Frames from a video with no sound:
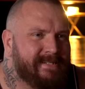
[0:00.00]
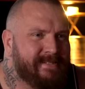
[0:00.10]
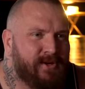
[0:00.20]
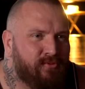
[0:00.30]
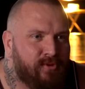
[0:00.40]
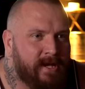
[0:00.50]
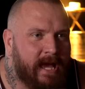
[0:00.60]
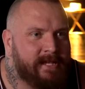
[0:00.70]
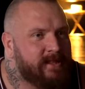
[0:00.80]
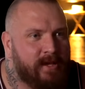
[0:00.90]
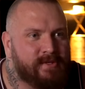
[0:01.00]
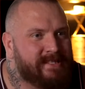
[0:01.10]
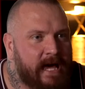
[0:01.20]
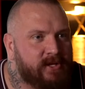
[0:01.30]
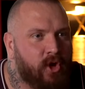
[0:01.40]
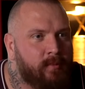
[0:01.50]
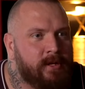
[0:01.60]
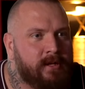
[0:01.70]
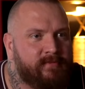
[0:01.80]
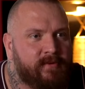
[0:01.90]
not really. I didn't think it was that
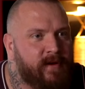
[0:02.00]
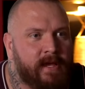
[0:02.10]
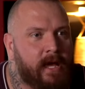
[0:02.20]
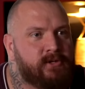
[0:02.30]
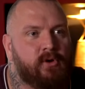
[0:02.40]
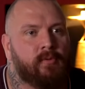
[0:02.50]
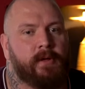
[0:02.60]
dominant of a fight at all.